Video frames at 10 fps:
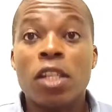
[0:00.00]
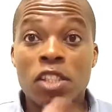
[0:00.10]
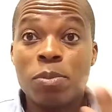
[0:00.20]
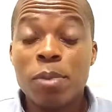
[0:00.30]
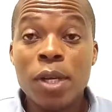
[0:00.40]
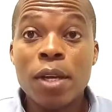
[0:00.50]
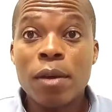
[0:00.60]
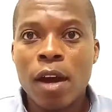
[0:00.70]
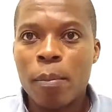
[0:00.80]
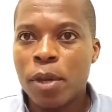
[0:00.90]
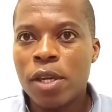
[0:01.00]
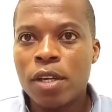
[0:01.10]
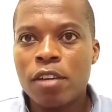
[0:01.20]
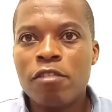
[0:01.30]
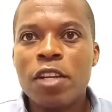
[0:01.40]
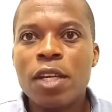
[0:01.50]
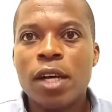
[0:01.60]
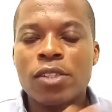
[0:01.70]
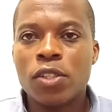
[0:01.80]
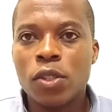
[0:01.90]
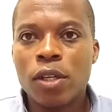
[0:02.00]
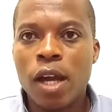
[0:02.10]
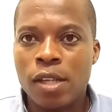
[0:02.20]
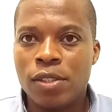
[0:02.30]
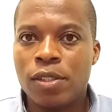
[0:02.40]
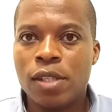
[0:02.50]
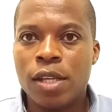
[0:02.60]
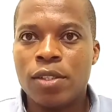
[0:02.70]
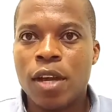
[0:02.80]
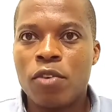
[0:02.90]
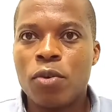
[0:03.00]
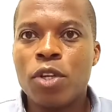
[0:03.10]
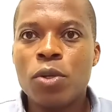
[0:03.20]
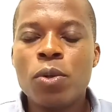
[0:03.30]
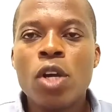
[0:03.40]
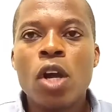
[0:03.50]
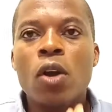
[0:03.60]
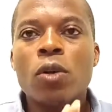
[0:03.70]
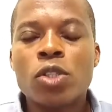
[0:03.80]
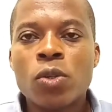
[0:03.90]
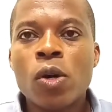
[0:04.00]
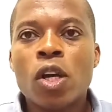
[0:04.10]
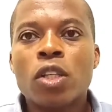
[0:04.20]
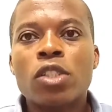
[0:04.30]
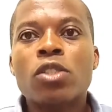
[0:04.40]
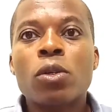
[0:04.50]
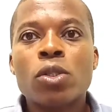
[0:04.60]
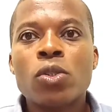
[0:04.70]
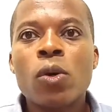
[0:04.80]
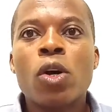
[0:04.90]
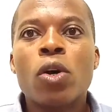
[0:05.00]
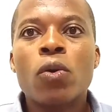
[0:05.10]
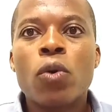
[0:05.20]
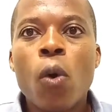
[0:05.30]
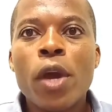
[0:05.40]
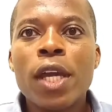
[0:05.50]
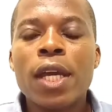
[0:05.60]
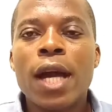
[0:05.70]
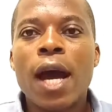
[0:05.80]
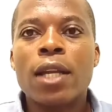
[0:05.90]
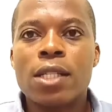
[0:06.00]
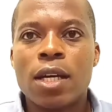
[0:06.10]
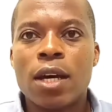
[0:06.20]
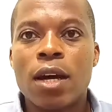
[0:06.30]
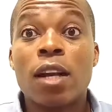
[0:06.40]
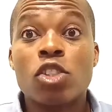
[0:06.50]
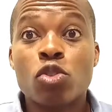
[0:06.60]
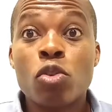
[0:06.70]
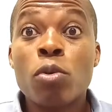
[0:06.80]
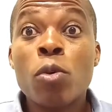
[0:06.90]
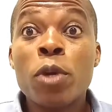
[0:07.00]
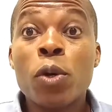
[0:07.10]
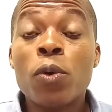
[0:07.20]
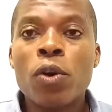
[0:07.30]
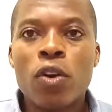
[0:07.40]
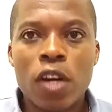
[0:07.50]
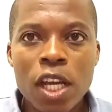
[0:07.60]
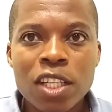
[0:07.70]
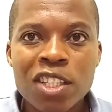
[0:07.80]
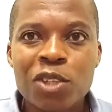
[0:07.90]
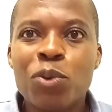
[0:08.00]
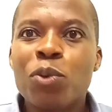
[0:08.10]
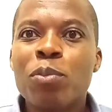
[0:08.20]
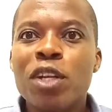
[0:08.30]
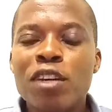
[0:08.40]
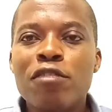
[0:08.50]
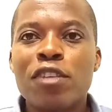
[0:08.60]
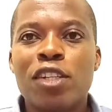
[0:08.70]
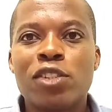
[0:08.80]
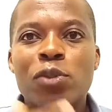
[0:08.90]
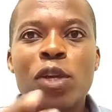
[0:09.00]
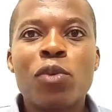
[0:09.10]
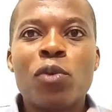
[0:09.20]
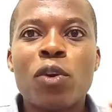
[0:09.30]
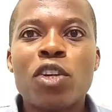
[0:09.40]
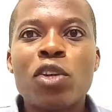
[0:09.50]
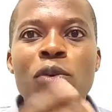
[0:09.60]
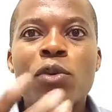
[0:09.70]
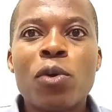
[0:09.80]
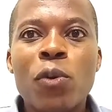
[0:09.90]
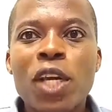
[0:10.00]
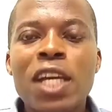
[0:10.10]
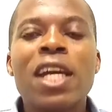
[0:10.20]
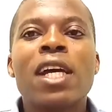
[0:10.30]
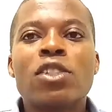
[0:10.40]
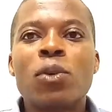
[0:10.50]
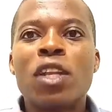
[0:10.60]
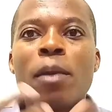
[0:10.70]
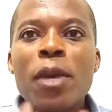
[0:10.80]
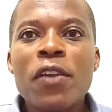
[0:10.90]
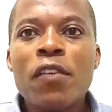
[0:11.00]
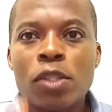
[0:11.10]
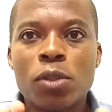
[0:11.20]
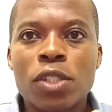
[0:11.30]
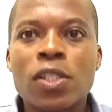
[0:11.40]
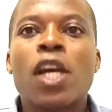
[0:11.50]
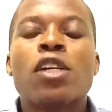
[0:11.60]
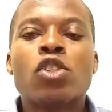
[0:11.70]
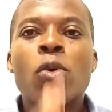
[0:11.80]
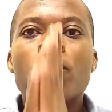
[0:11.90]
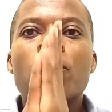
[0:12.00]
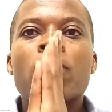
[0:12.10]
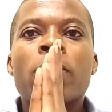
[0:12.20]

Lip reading: it is paying a dividend, as I told you. Also, it is also growing at an astronomical rate. You believe it is going to continue growing. So there are many reasons. So